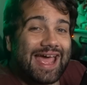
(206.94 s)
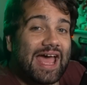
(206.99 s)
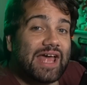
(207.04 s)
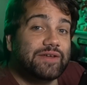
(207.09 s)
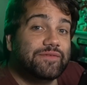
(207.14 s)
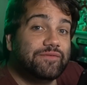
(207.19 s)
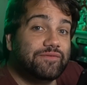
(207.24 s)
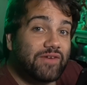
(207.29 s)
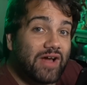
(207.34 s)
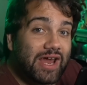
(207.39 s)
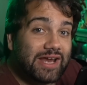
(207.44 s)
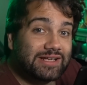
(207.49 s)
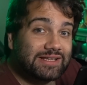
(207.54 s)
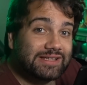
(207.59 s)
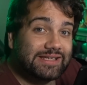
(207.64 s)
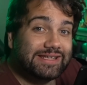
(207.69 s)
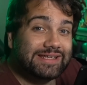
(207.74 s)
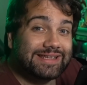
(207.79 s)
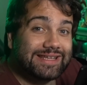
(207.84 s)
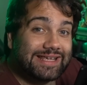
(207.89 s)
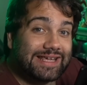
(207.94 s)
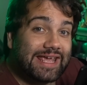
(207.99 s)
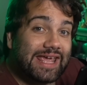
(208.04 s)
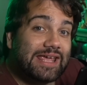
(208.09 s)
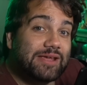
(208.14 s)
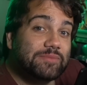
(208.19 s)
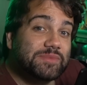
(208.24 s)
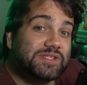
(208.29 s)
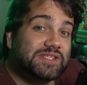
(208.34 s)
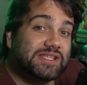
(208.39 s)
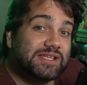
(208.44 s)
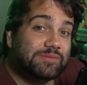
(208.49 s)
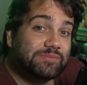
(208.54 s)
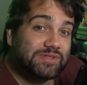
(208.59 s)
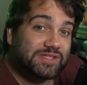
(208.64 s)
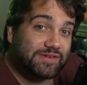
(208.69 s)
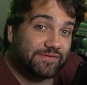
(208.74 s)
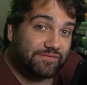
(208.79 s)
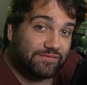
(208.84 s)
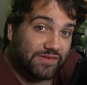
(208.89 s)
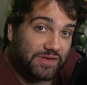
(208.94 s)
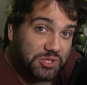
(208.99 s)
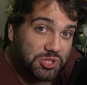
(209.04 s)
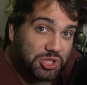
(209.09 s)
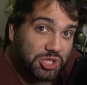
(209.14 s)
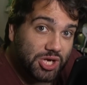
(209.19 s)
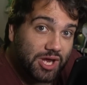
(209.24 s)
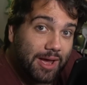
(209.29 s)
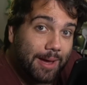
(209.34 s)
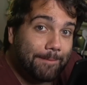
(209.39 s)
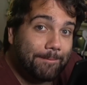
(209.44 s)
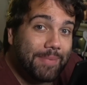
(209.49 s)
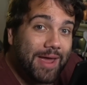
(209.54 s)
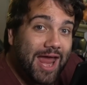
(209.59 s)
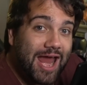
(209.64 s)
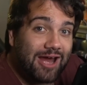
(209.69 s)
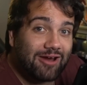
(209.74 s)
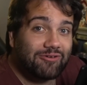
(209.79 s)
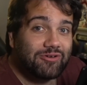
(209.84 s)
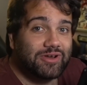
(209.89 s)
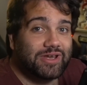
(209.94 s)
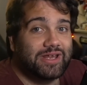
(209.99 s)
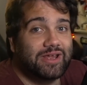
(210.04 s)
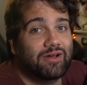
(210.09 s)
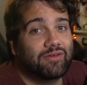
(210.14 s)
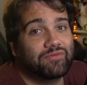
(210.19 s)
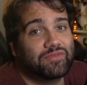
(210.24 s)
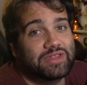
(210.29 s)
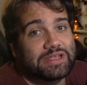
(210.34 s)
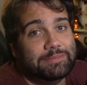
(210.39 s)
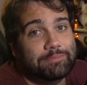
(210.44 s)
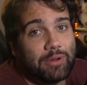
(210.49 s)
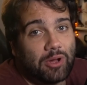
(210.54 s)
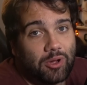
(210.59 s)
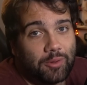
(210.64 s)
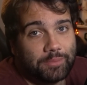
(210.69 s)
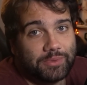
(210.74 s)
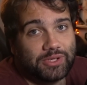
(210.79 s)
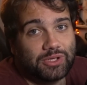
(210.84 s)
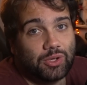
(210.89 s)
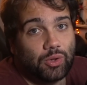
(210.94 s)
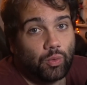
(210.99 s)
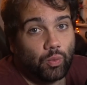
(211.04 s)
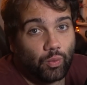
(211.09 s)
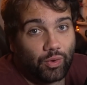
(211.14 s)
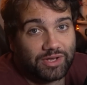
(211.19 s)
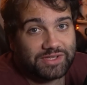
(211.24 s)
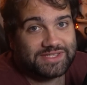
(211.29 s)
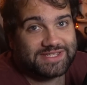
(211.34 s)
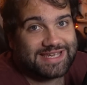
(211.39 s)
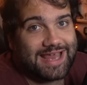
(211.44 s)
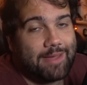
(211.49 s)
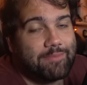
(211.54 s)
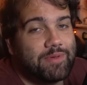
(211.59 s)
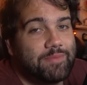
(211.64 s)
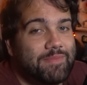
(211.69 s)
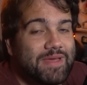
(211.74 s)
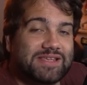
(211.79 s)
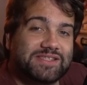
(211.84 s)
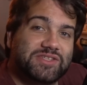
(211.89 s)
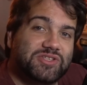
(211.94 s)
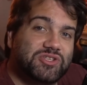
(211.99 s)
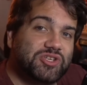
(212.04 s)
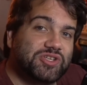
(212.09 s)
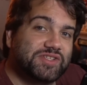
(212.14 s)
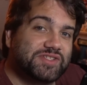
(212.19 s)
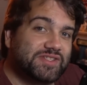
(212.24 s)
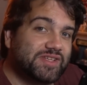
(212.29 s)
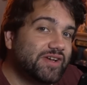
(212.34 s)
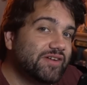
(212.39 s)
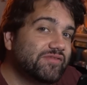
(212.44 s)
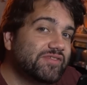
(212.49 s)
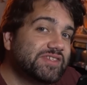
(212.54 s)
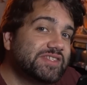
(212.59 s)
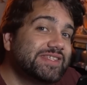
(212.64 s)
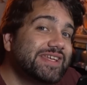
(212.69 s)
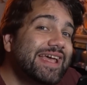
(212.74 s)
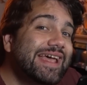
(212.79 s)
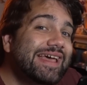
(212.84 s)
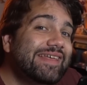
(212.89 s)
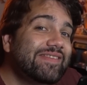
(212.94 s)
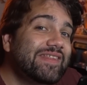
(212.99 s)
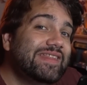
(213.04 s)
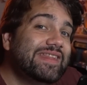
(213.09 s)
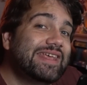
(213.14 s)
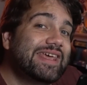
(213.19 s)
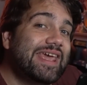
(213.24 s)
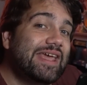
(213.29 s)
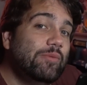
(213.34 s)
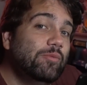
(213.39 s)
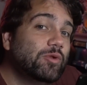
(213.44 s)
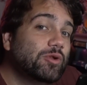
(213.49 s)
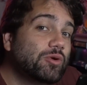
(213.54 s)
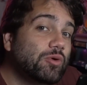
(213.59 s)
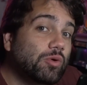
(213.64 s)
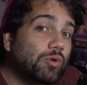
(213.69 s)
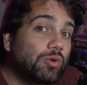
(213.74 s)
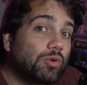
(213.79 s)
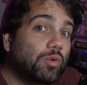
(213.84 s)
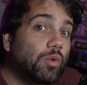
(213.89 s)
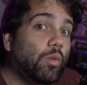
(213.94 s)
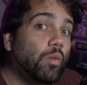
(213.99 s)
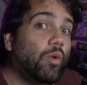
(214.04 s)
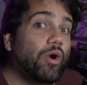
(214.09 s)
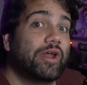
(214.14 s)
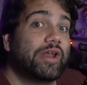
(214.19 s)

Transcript: And finally, the game seems to feature a parody of the popular WhatsApp messaging service that the game will call What